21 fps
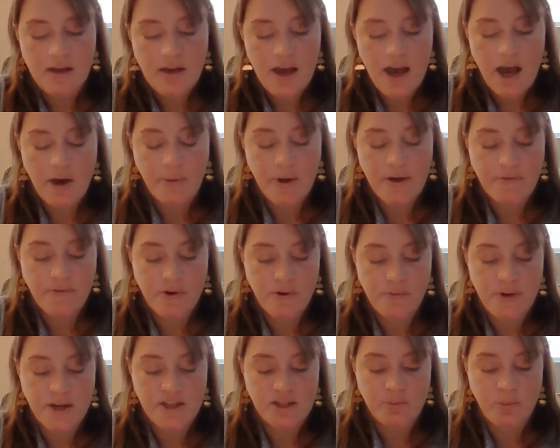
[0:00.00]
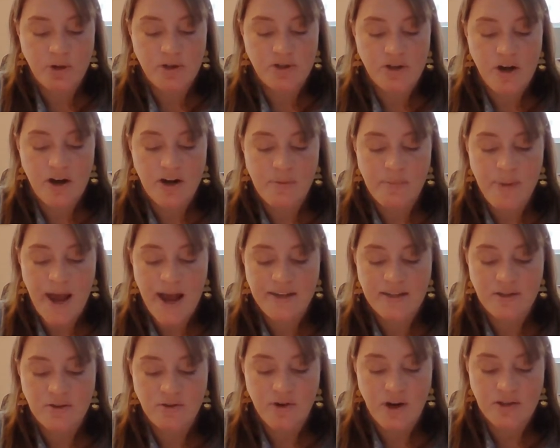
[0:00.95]
I wait for a red sports car to
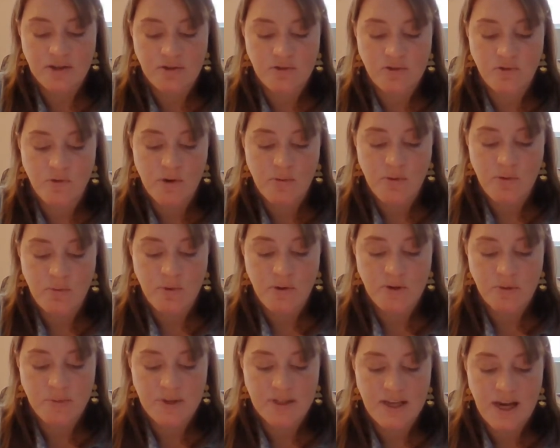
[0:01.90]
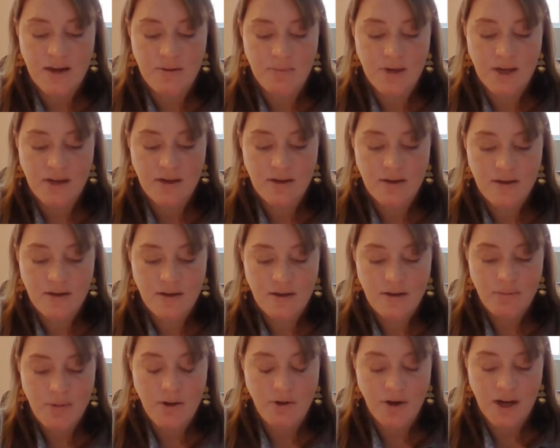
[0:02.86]
pass and cross the street with Rose beside me.
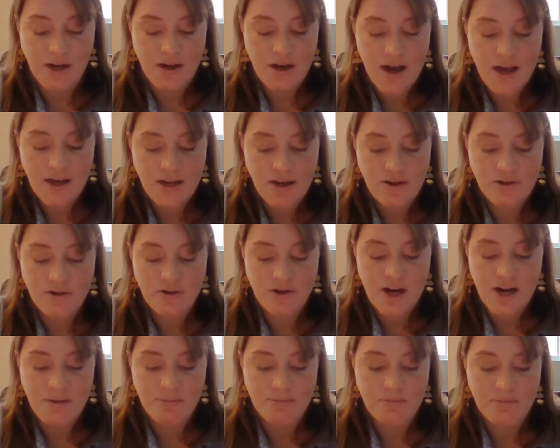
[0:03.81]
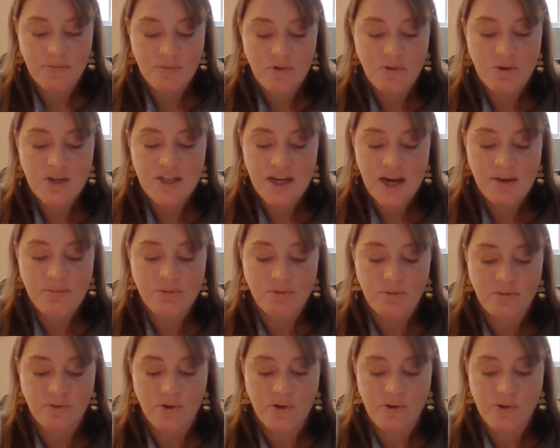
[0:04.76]
Mary, I yelled your name 3 times
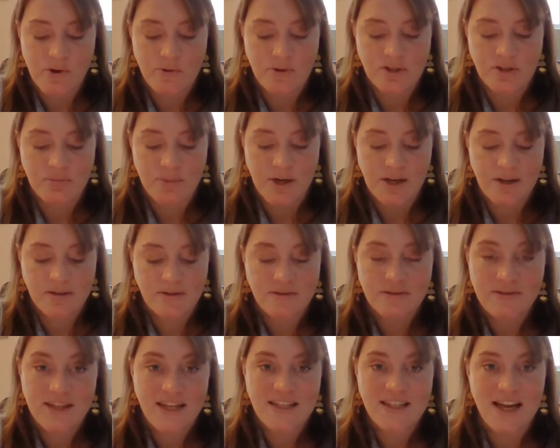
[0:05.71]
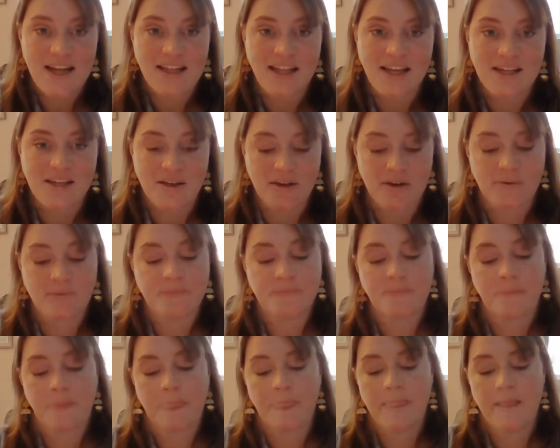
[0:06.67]
before you noticed me. That's not like you.
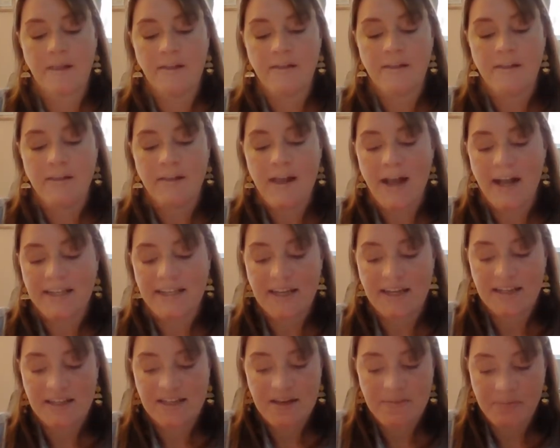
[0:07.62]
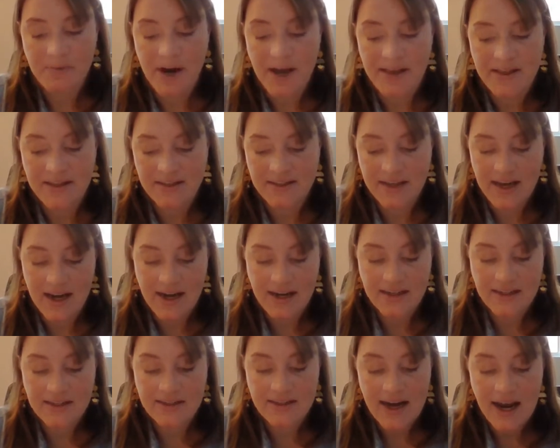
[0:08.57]
I take a deep breath and
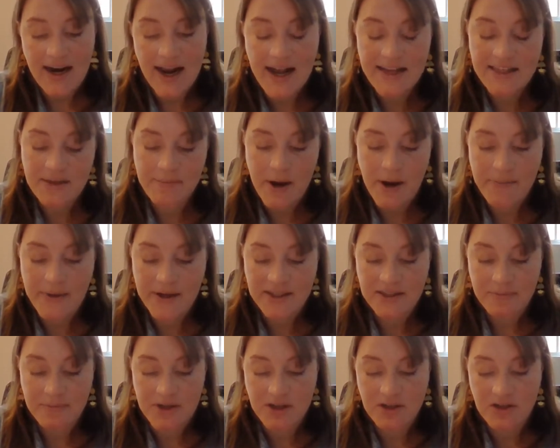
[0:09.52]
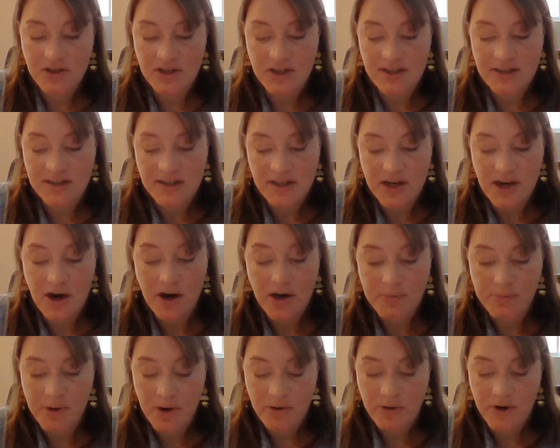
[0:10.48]
say, Dad asked about my submission to the city
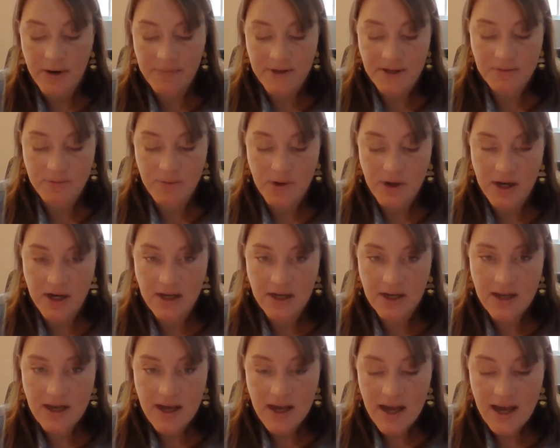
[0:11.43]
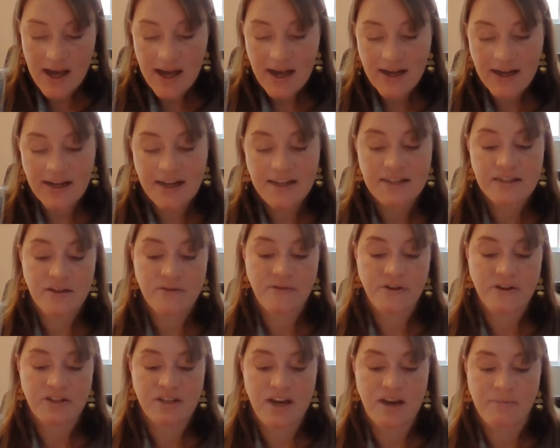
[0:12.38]
art program this morning. It's the
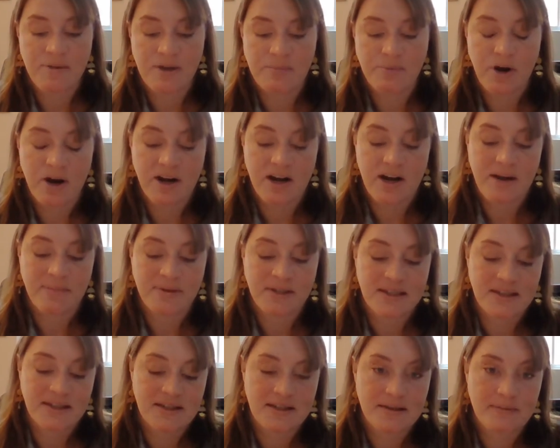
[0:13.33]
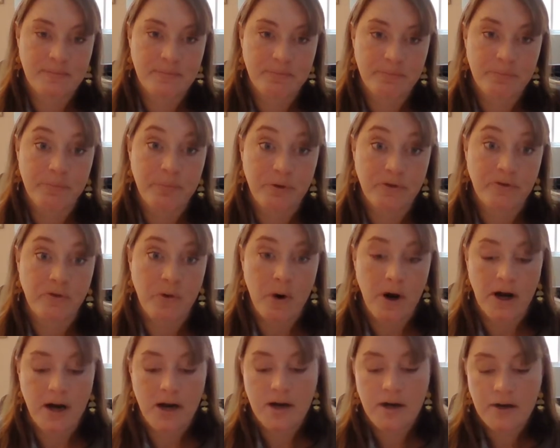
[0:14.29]
first time he brought it up since
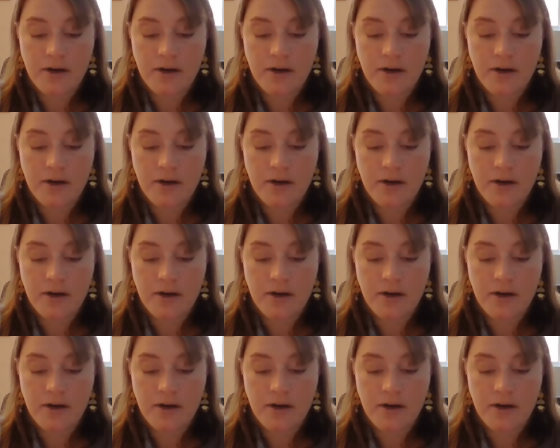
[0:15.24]
before.